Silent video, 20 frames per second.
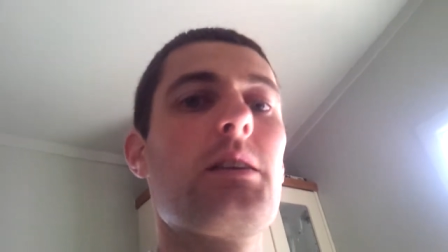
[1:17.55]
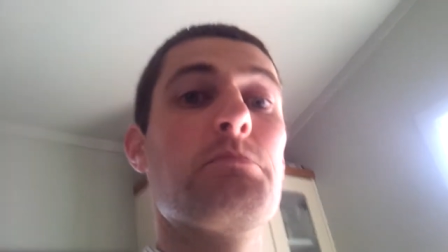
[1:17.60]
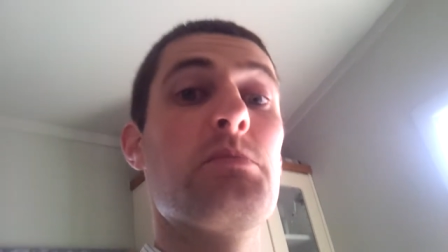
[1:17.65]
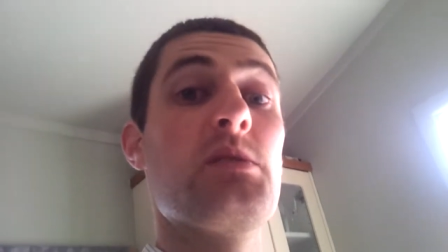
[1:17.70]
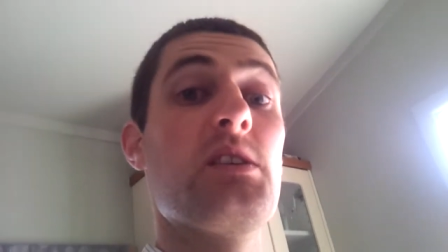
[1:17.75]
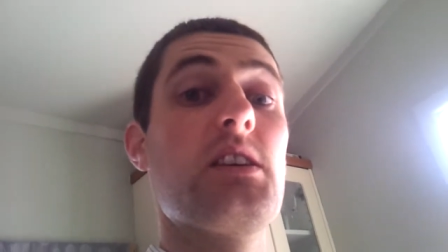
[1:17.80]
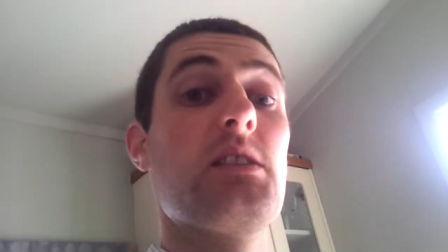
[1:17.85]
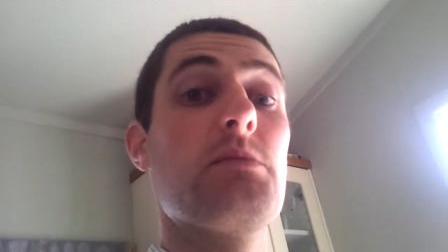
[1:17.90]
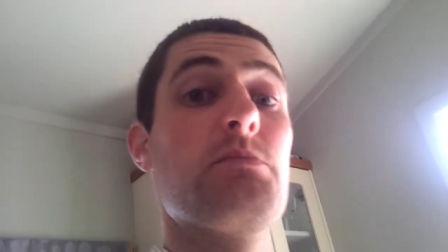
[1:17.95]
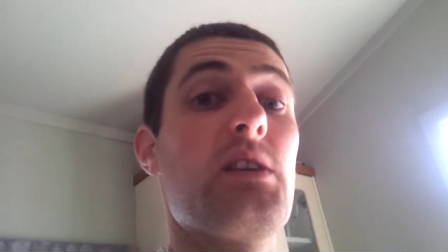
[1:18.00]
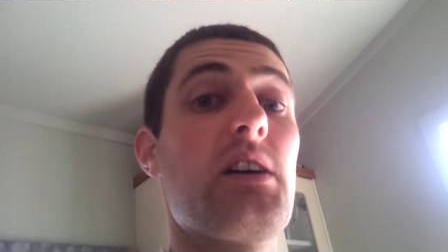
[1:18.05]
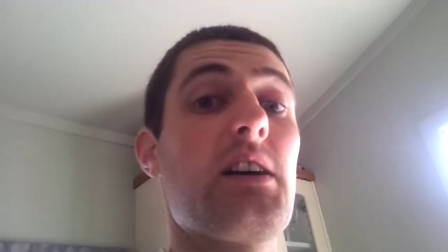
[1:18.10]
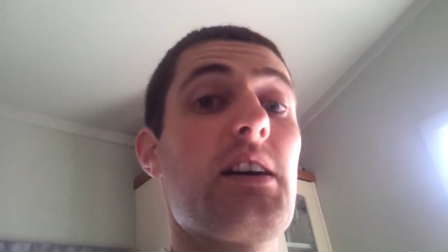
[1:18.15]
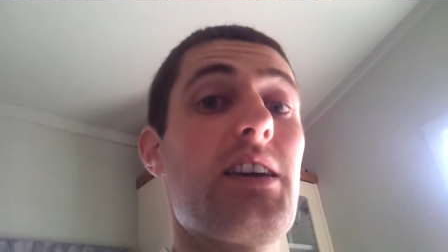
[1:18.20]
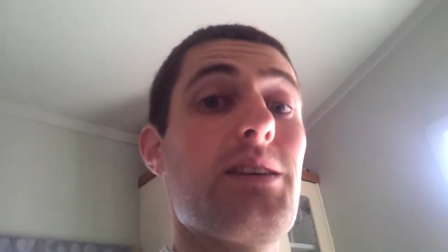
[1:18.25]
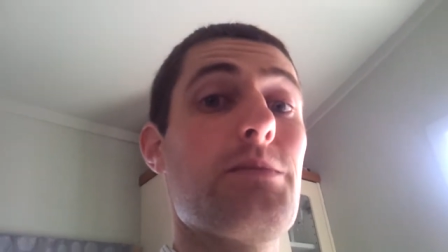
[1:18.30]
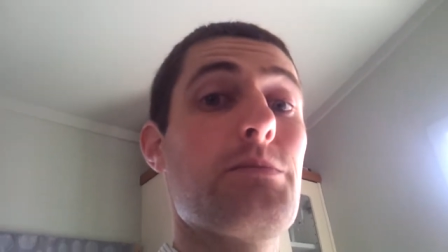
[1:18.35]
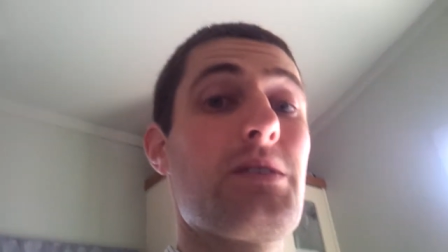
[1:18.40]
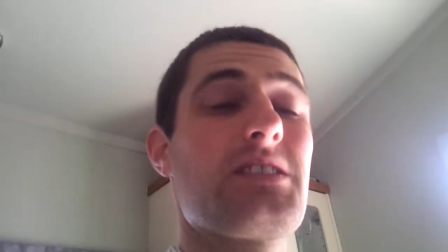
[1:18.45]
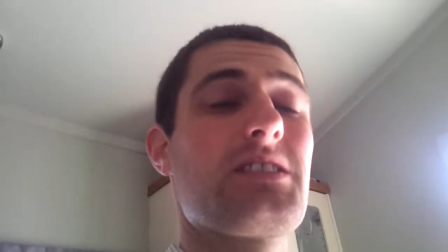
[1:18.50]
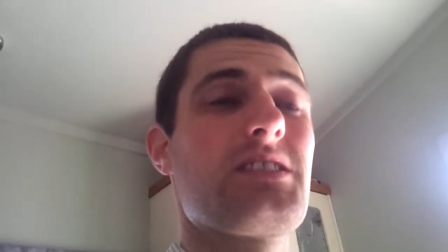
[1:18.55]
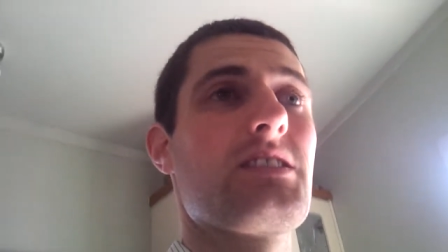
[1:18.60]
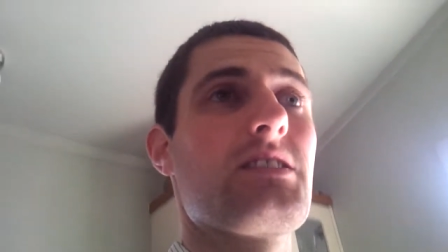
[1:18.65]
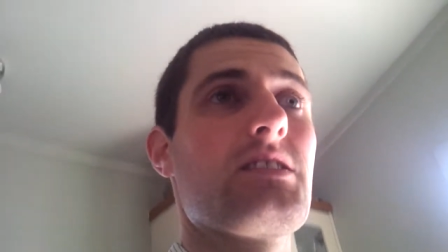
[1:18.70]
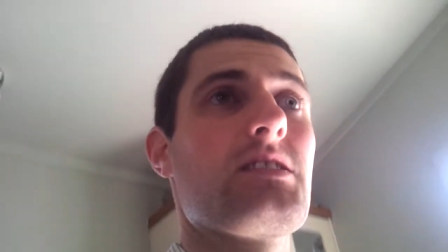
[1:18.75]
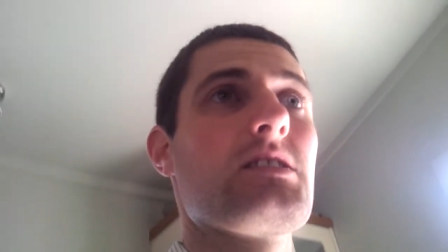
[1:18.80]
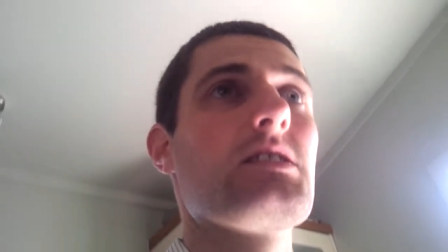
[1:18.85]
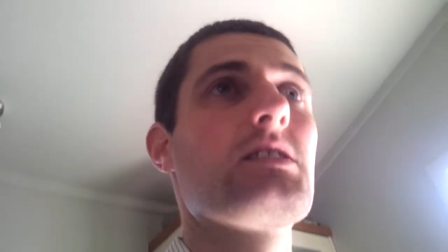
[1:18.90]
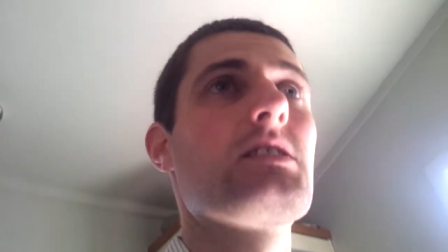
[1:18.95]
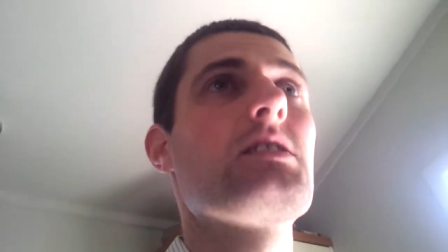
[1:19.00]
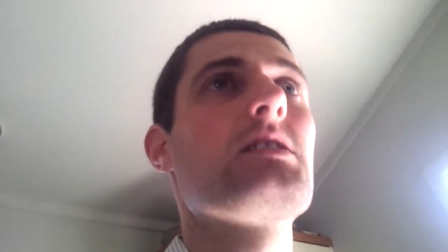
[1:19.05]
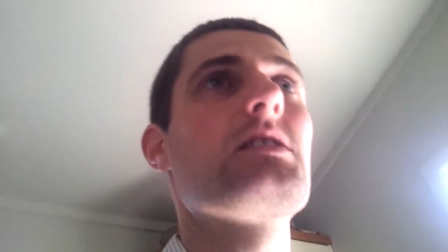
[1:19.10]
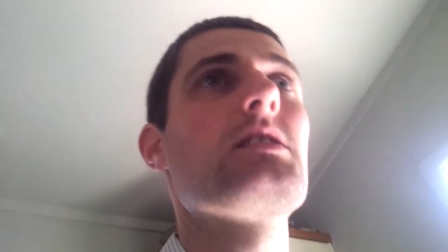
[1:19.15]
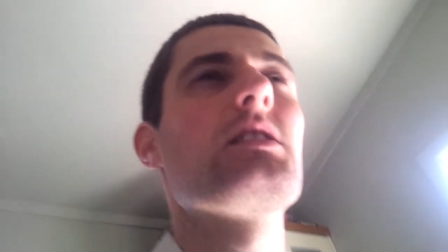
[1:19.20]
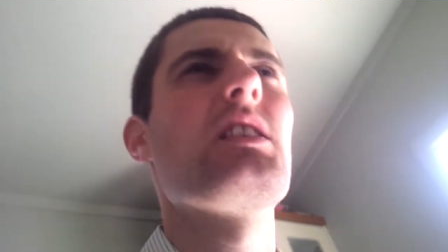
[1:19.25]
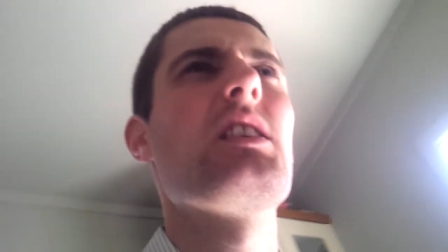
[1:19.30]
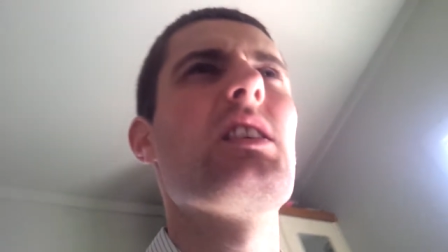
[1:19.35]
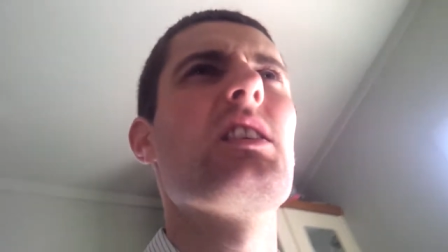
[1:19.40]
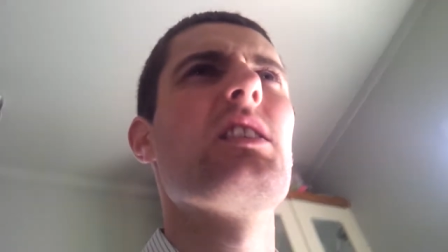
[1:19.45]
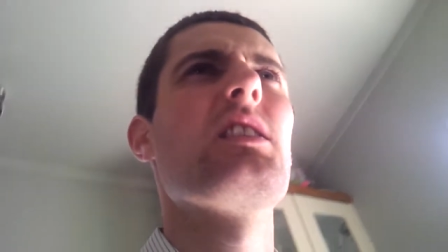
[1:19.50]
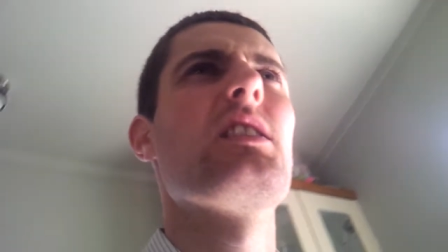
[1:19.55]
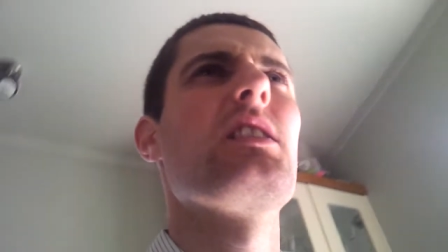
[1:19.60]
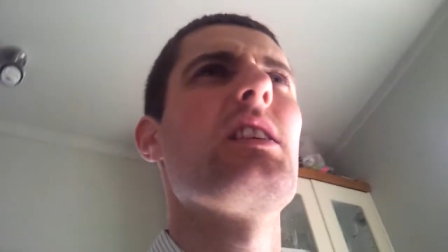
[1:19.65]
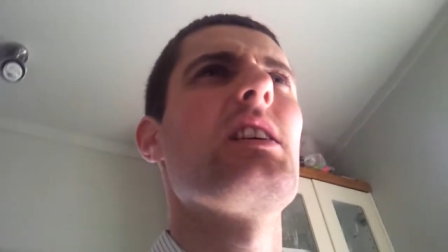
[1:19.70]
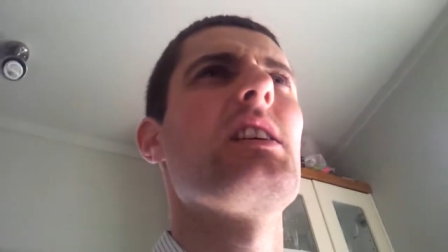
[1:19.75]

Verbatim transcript: beer by Emerson's, uh,